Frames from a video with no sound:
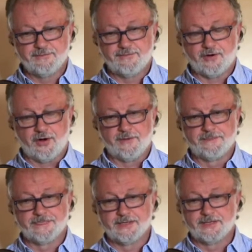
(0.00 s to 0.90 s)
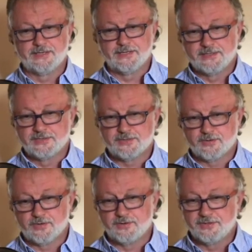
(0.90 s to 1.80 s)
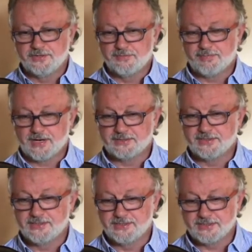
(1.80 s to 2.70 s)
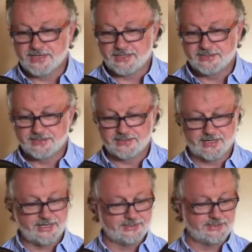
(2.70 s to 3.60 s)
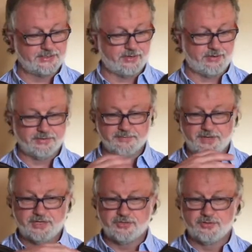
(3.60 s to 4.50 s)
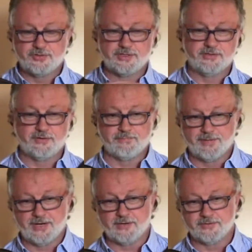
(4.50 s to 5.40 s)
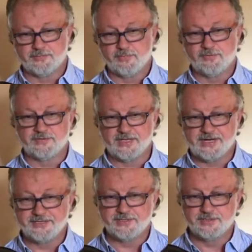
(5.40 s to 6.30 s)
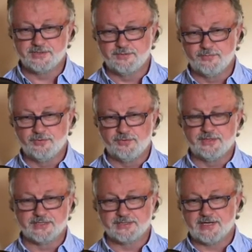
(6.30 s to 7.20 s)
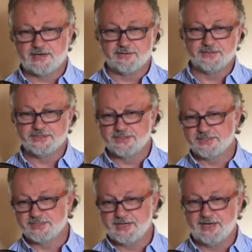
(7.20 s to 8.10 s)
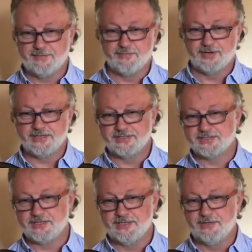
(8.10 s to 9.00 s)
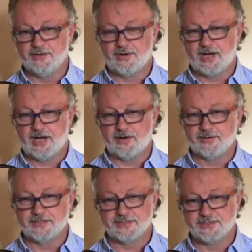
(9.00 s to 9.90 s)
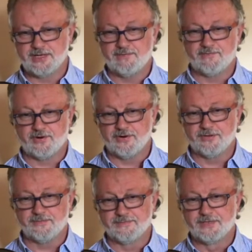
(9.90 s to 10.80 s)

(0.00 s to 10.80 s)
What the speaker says: 4. So continue practicing these exercises. Always make sure that your bellows moves nice and smooth. The sound is the same, whether it's in or out, the same volume.